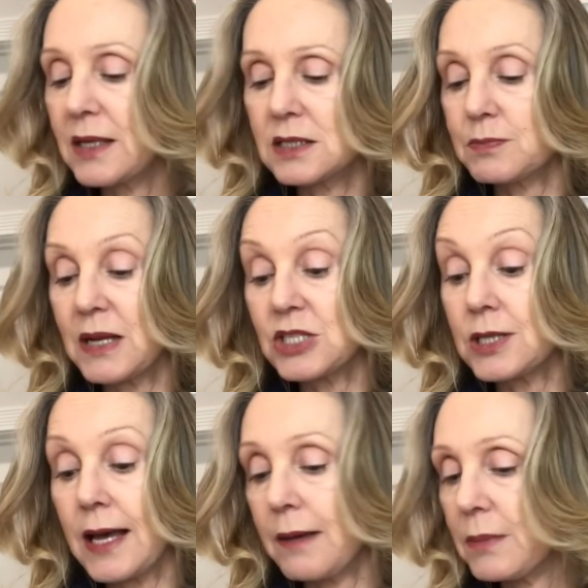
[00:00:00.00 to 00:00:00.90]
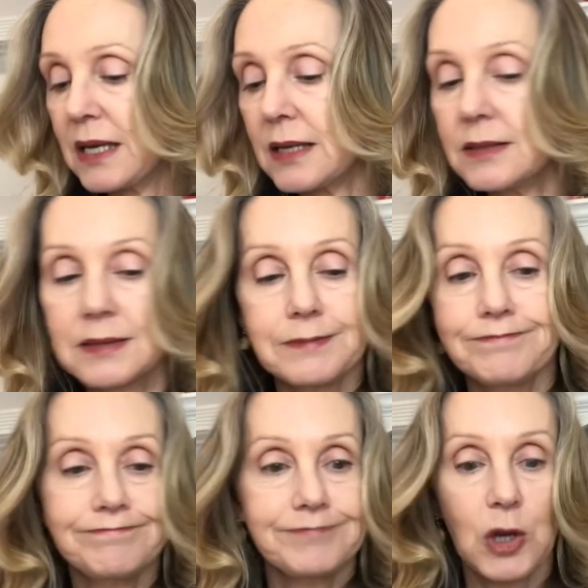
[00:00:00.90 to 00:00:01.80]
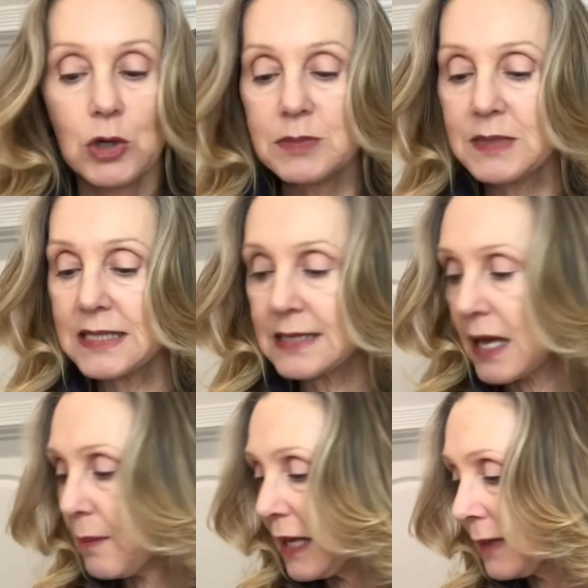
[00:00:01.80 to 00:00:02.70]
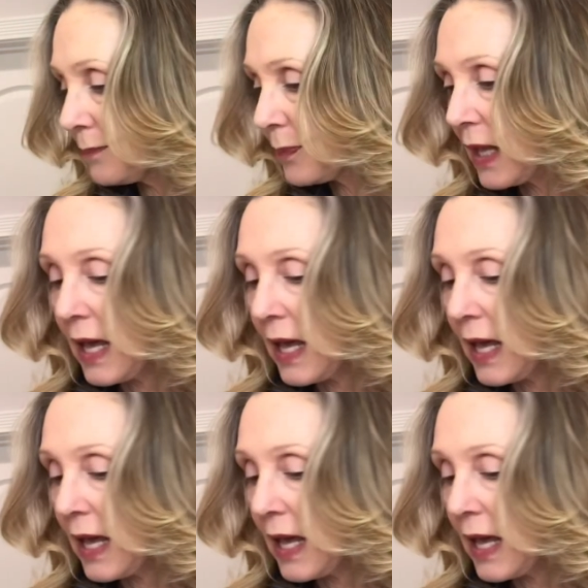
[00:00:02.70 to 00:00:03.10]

I just mentioned that because Christmas is coming